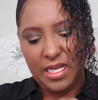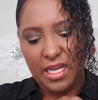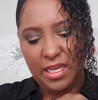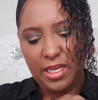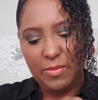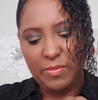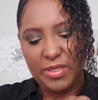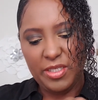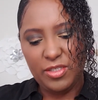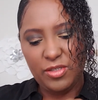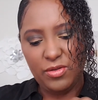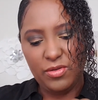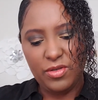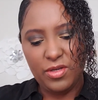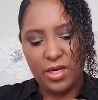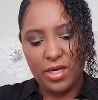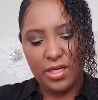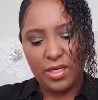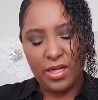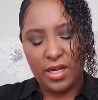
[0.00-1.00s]
not going to be too
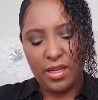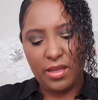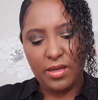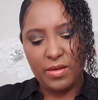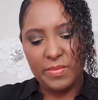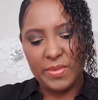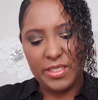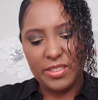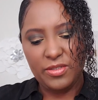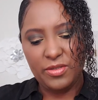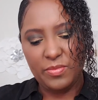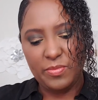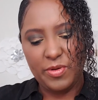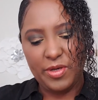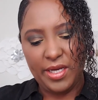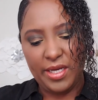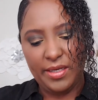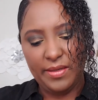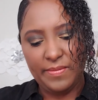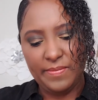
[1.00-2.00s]
dark, not going to be too
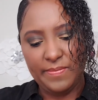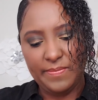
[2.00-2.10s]
bright.